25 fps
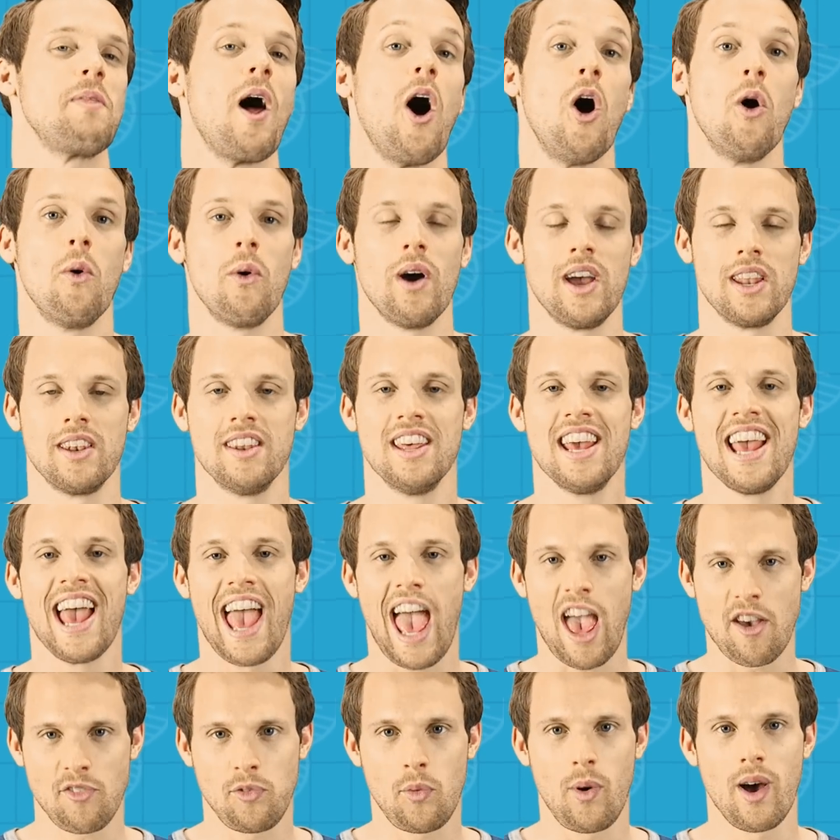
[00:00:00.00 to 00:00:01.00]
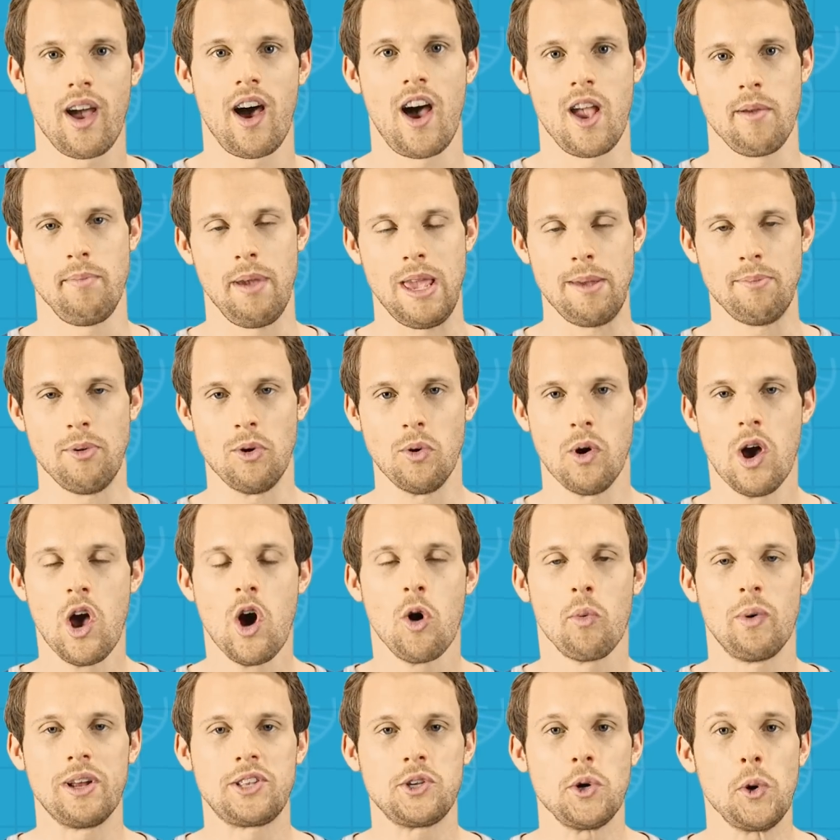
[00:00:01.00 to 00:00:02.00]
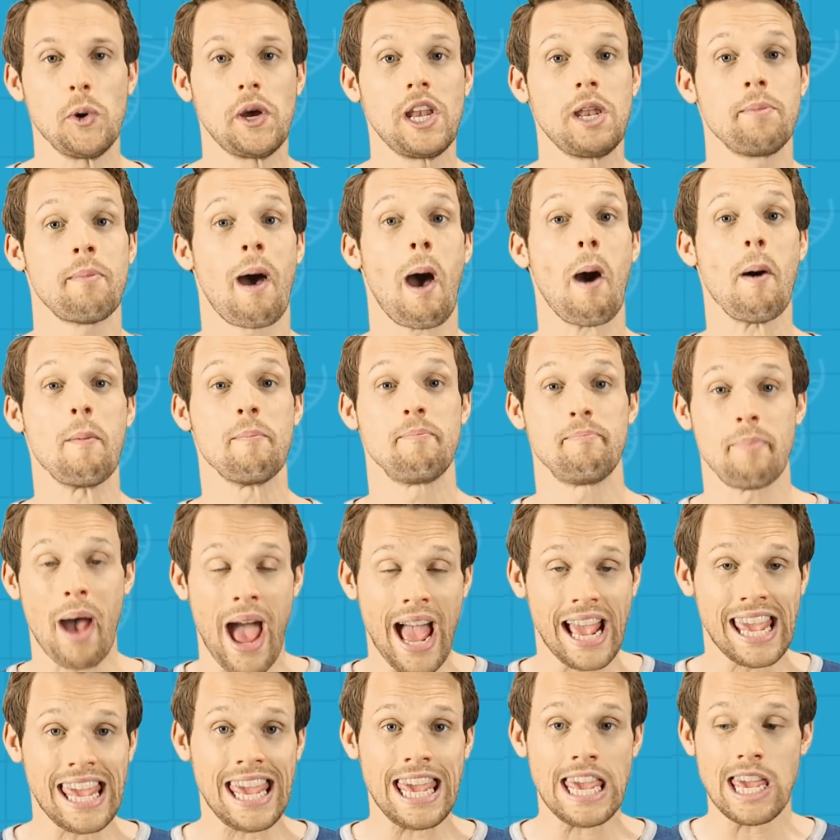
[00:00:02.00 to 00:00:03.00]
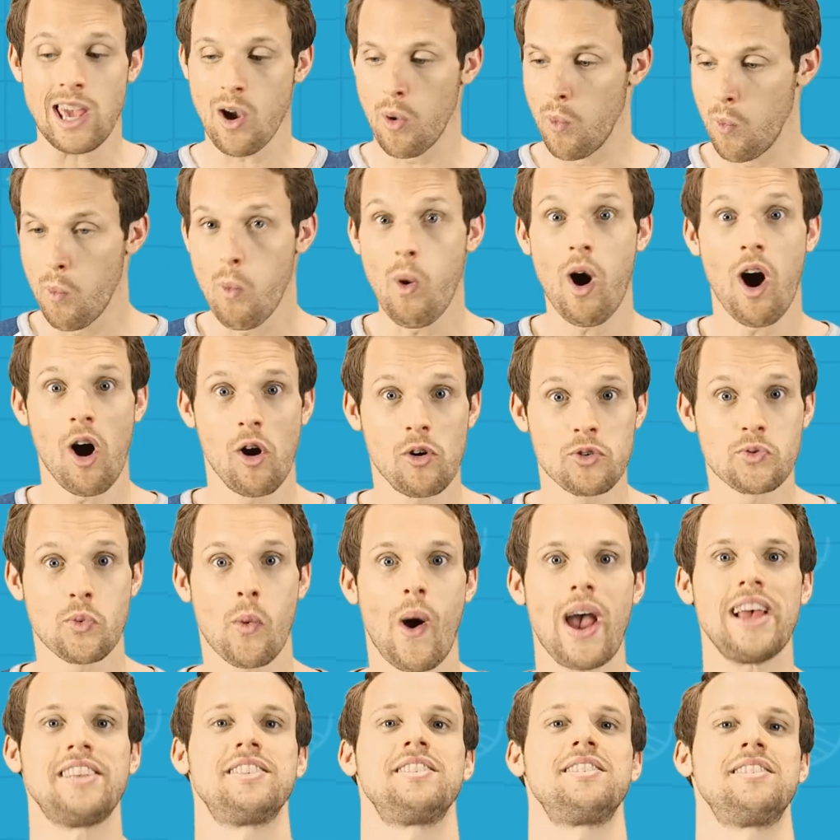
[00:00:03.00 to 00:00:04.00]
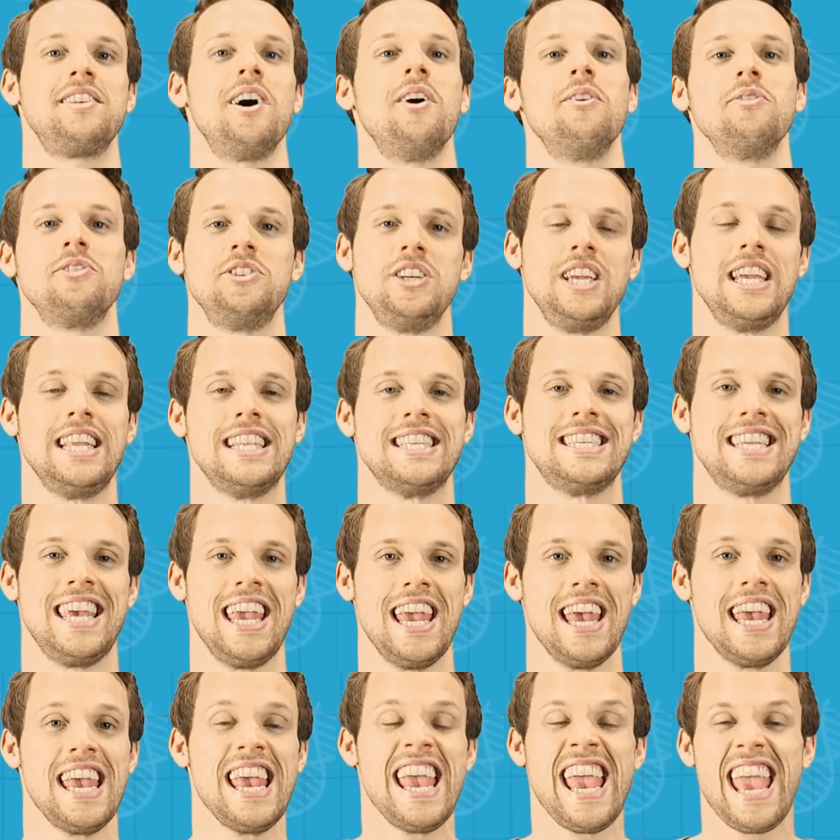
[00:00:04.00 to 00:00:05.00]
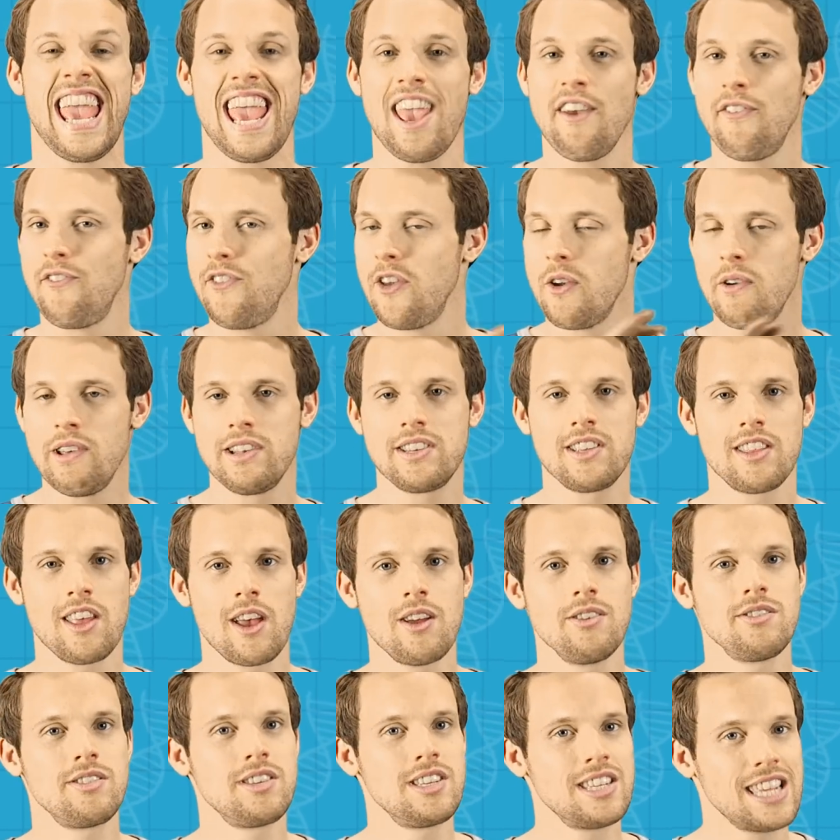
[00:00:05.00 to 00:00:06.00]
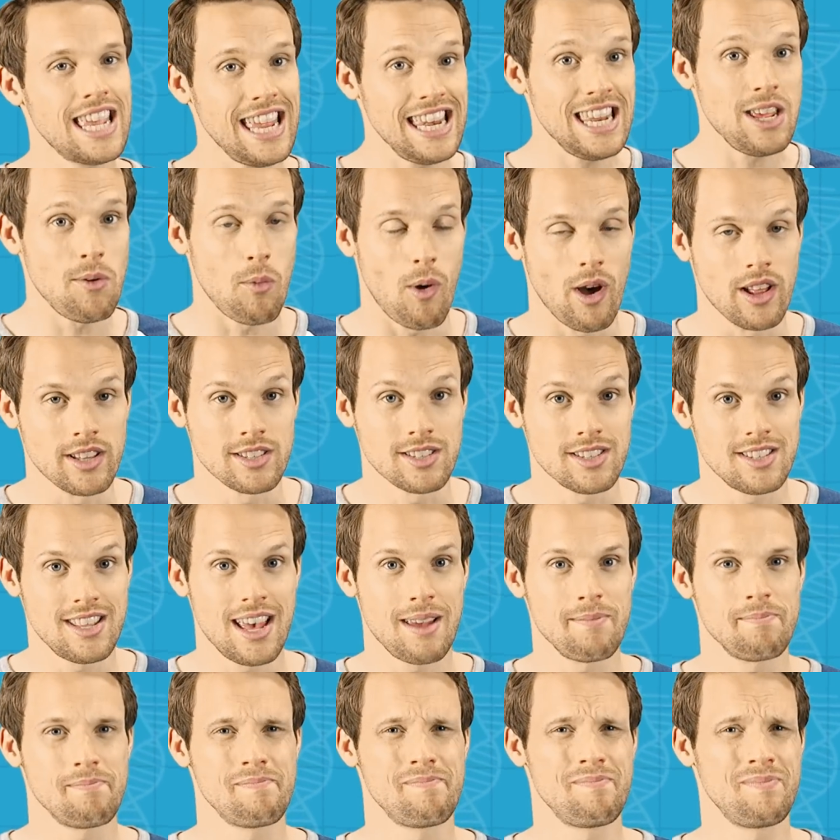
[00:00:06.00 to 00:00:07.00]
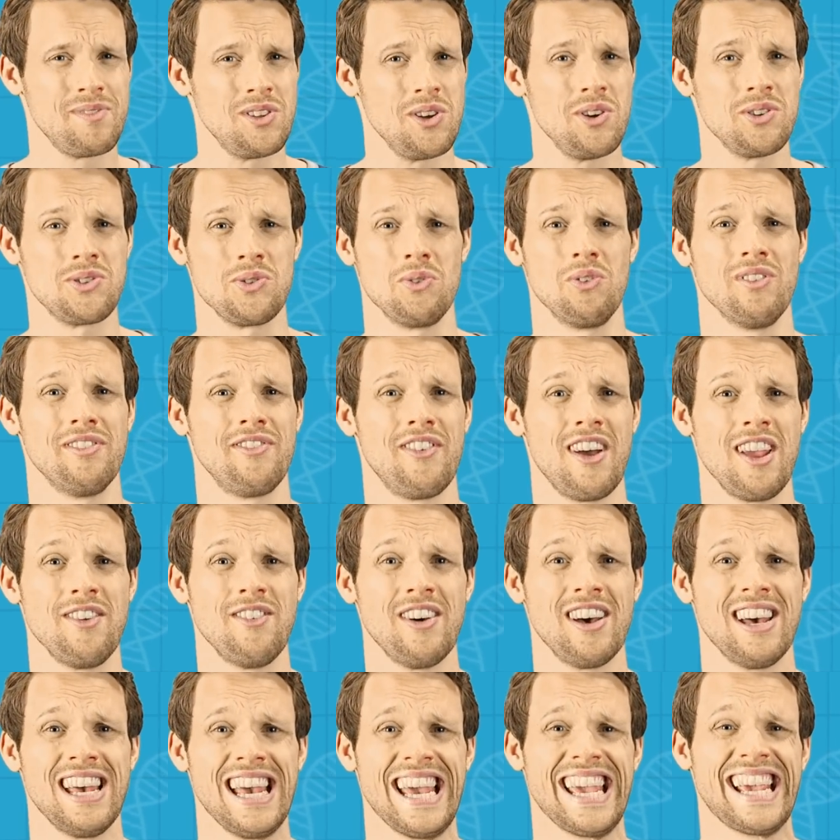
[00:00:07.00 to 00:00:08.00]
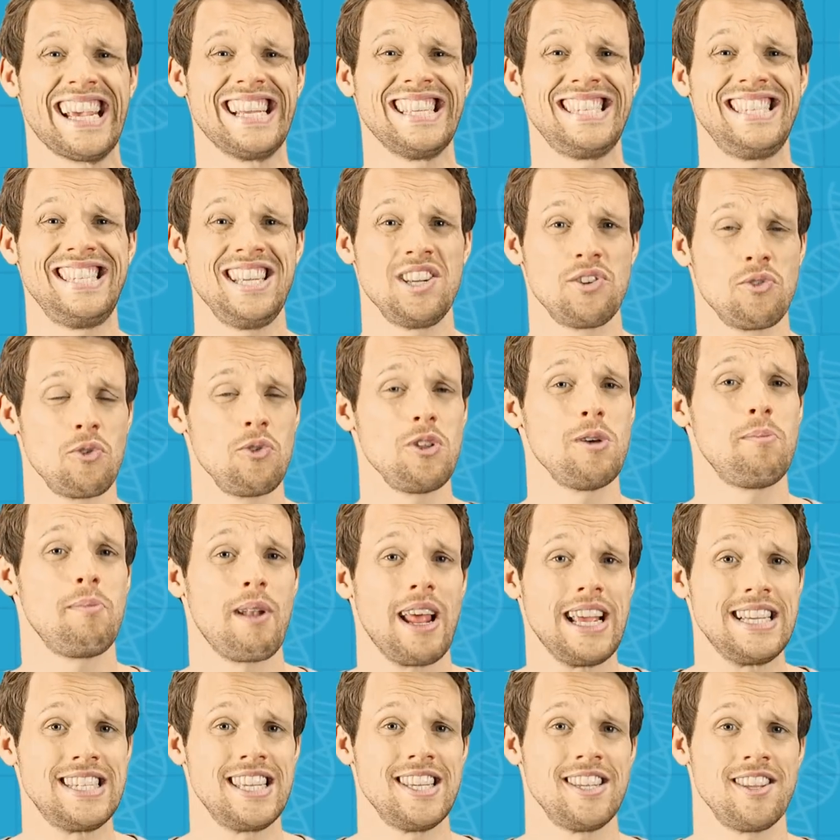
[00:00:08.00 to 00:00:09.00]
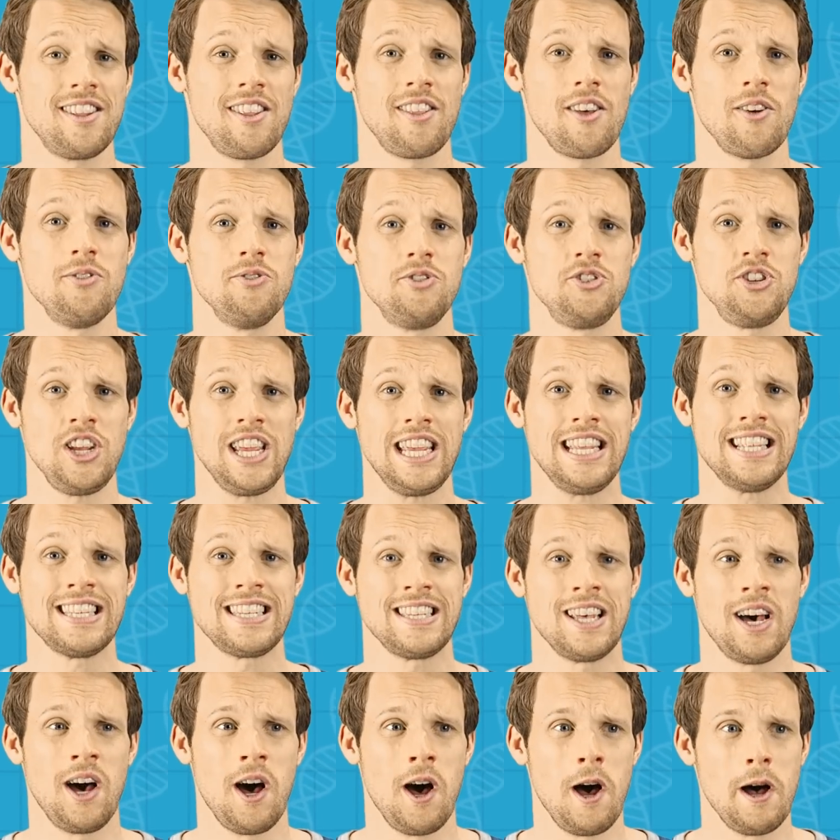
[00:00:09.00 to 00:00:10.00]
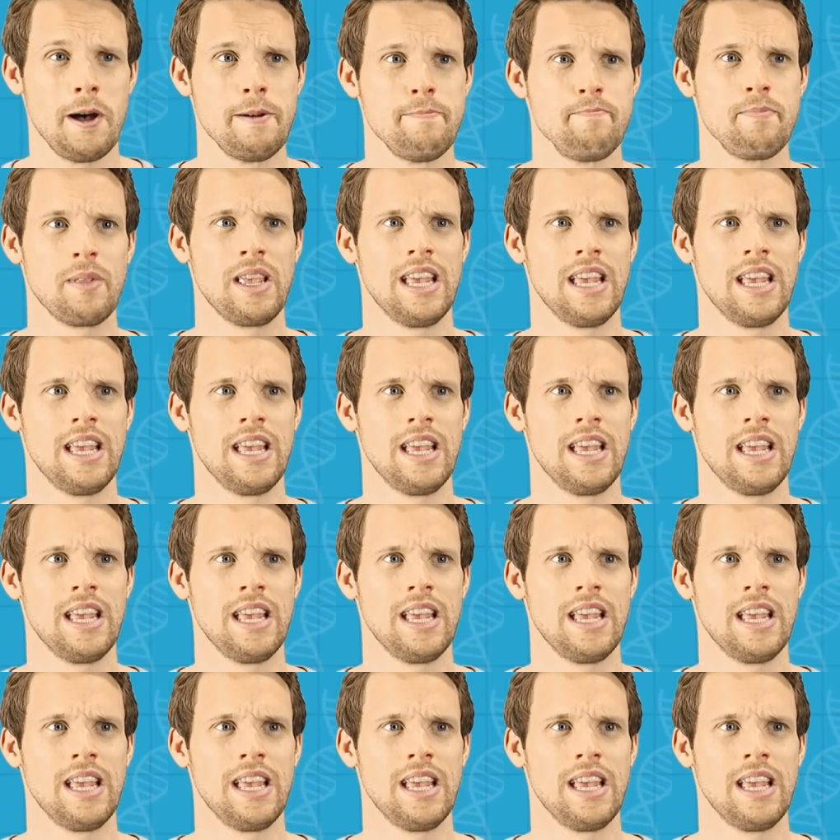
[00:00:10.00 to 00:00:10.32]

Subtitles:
Oh, and FYI people, we're talking about baggy Wild West style jeans here. If you're into those skinny ones, then do us all a favour, consider all the places that those jeans are